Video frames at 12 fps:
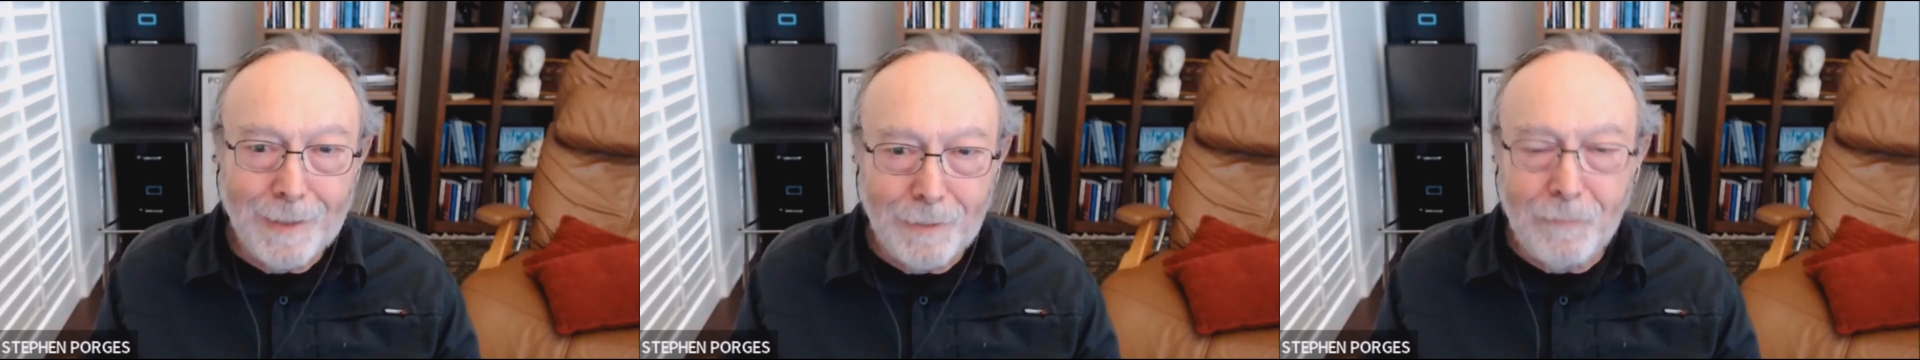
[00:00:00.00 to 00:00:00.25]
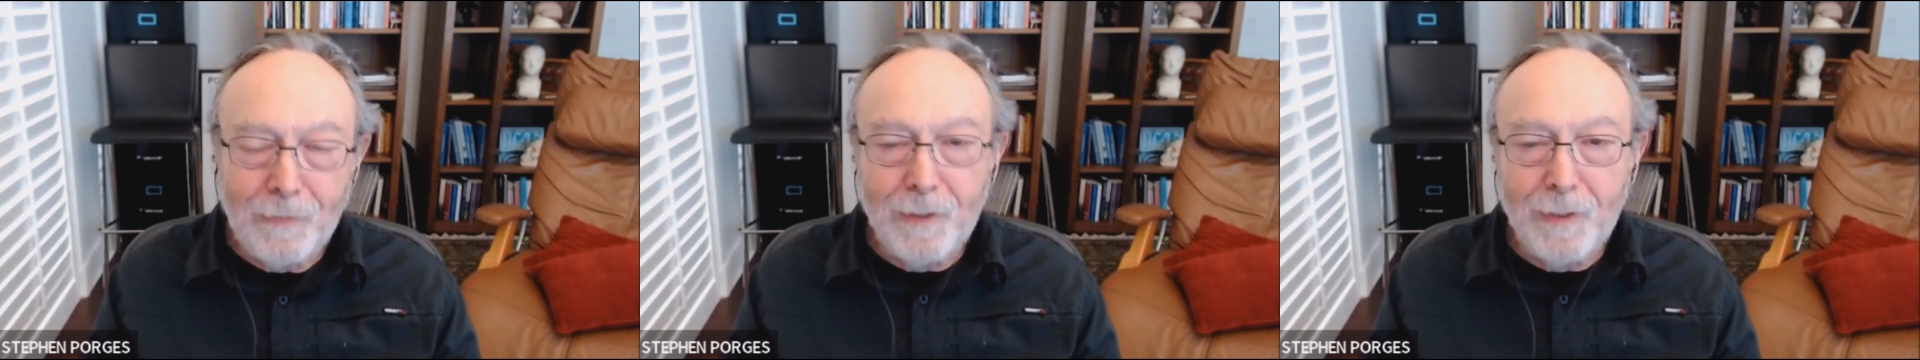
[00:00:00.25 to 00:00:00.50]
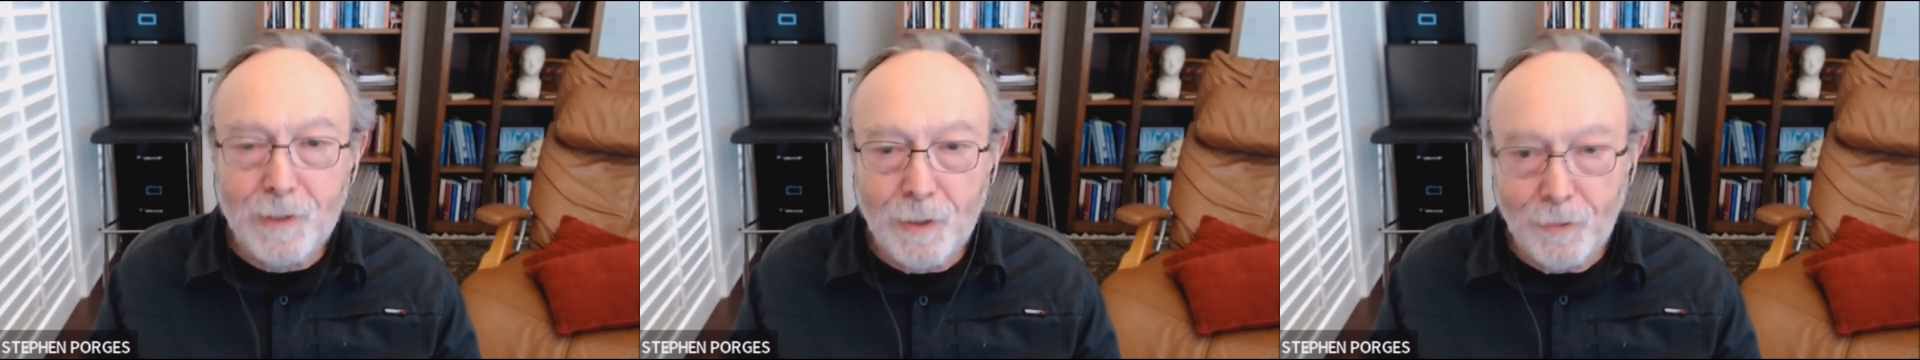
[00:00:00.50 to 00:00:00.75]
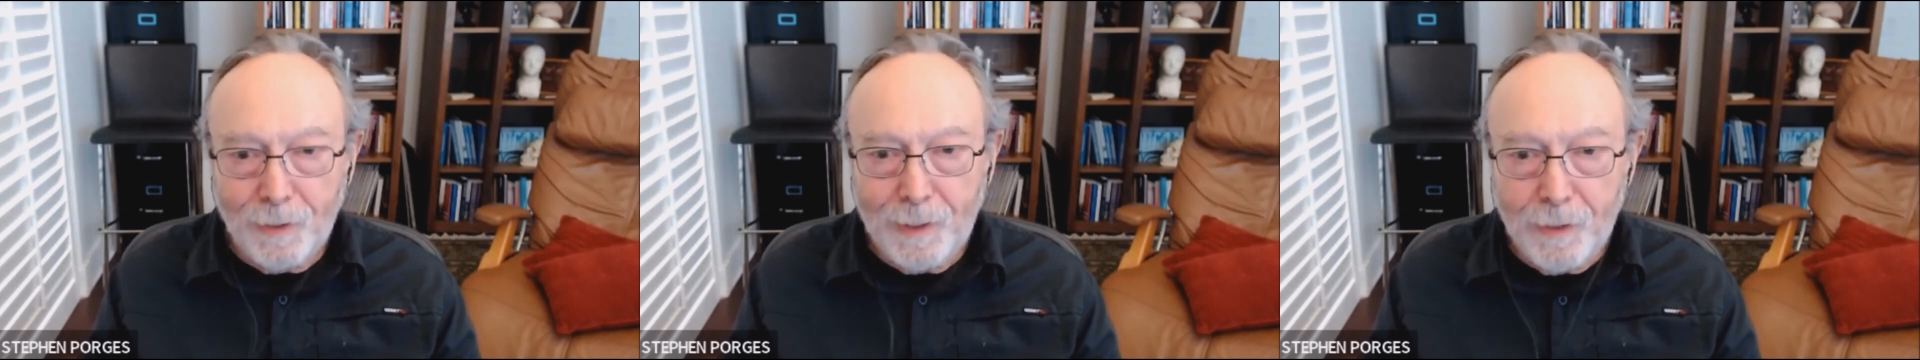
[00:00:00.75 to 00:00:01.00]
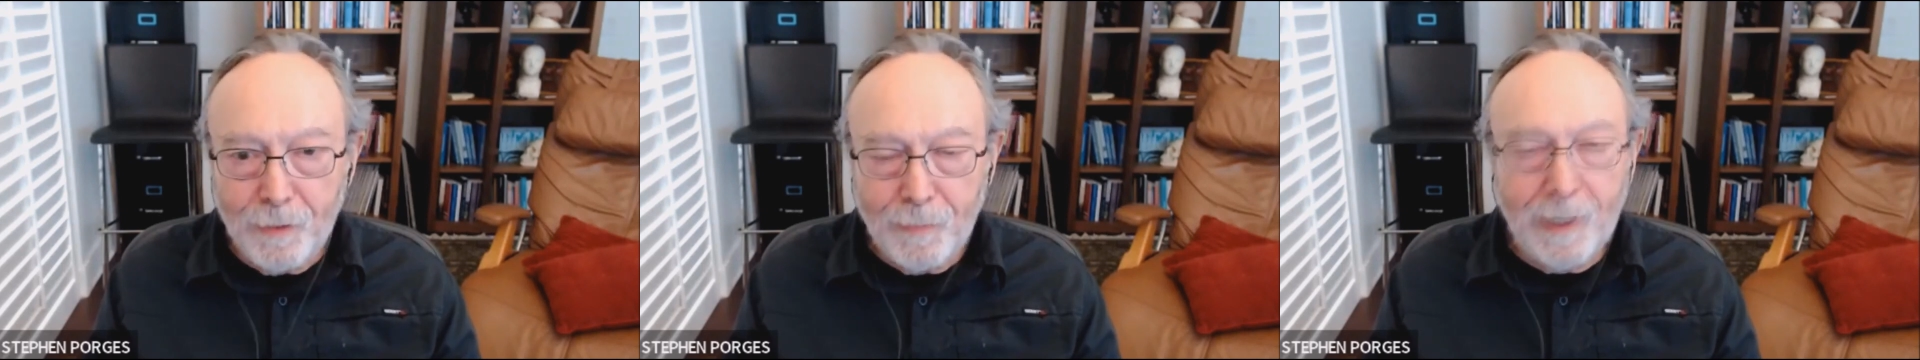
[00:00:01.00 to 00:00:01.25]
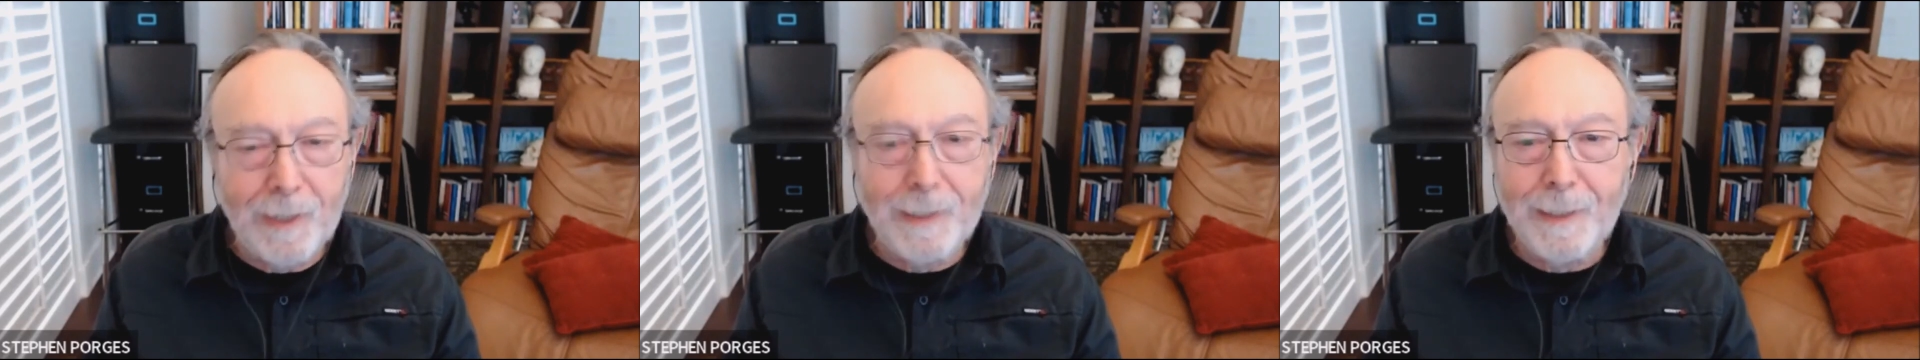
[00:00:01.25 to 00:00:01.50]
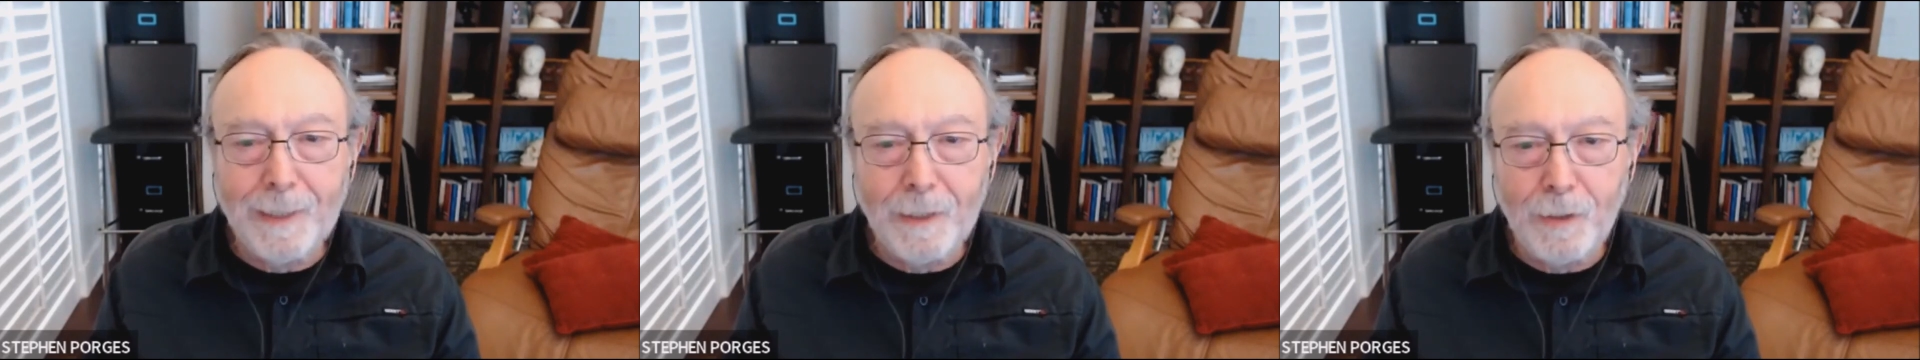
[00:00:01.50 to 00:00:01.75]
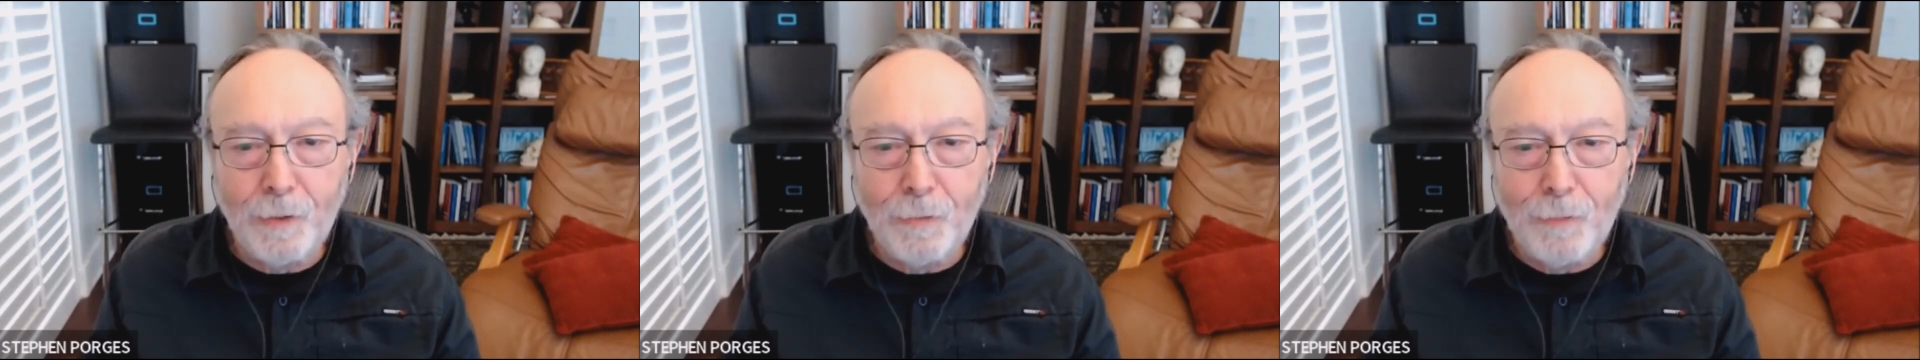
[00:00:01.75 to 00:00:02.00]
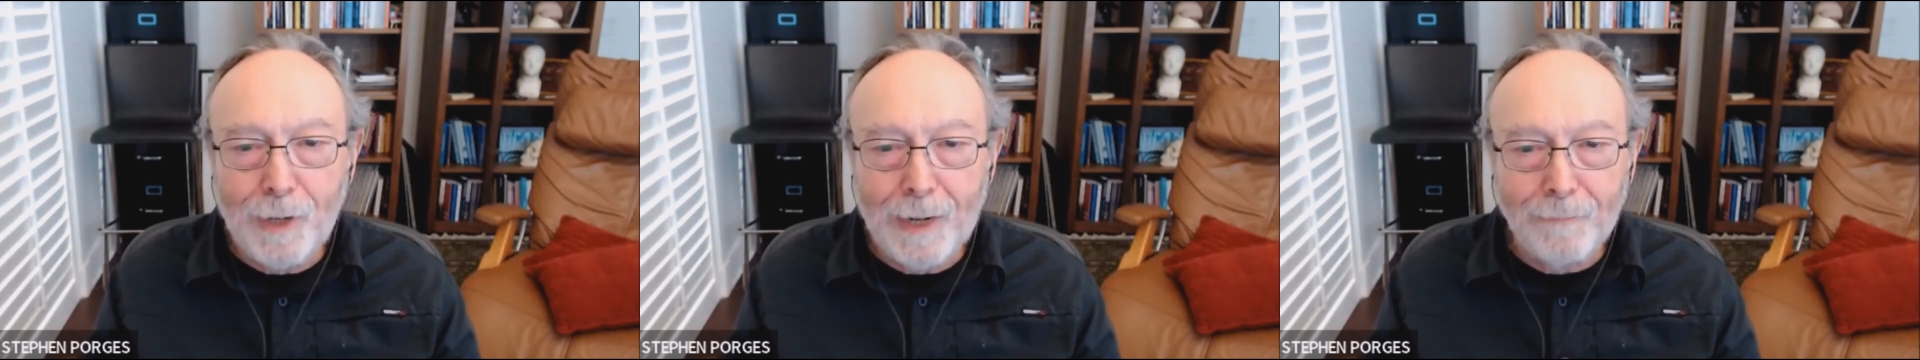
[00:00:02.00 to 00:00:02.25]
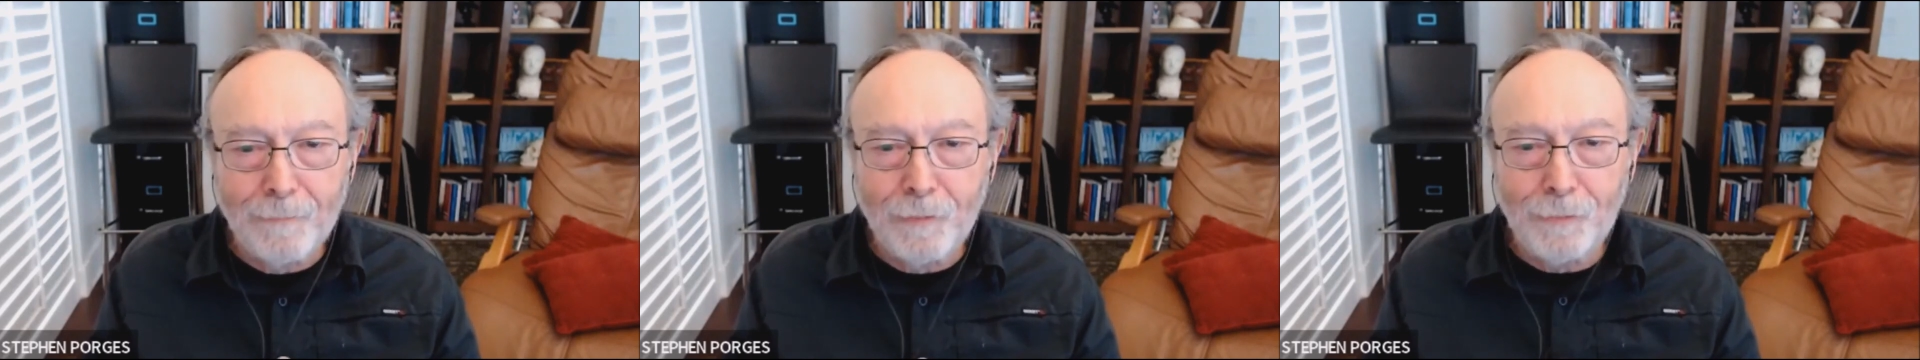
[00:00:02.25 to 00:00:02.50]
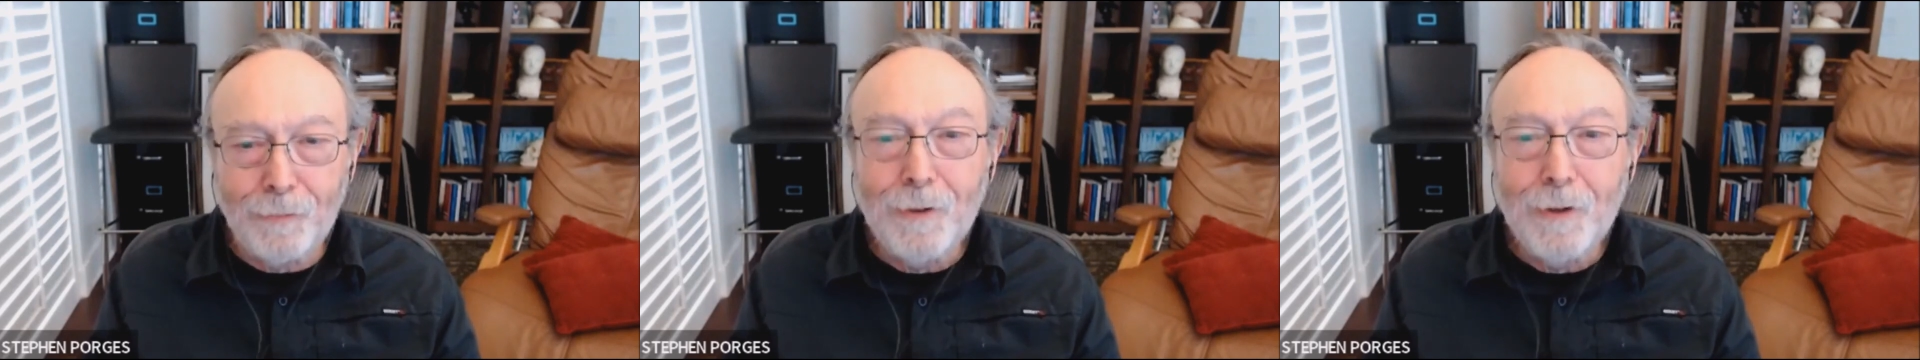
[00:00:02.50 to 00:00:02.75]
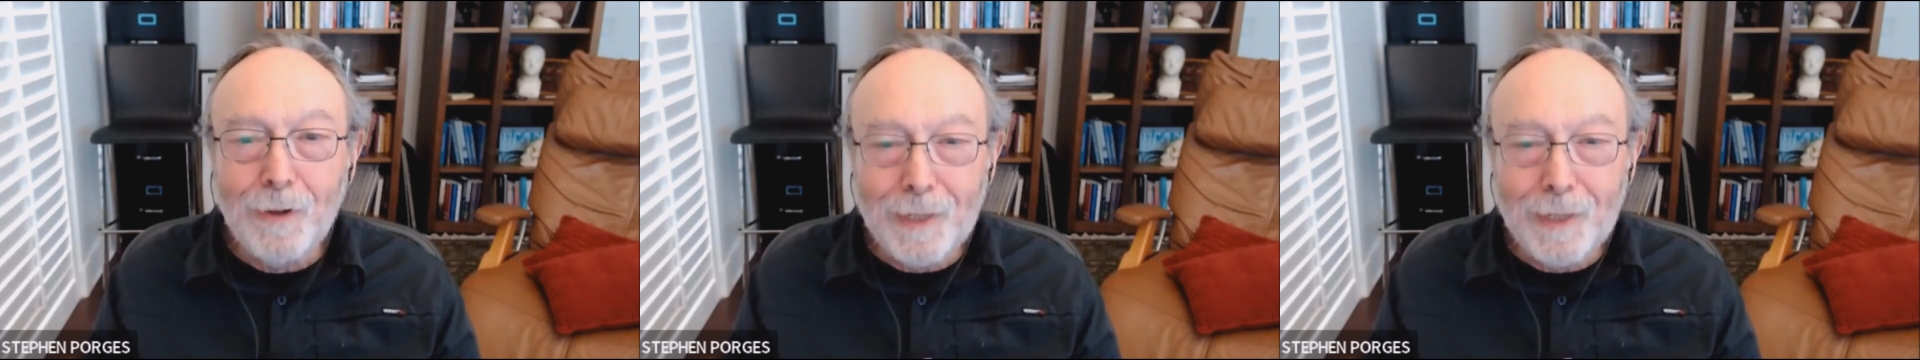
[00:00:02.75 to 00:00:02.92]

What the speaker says: the feelings that are in your body, and you have to,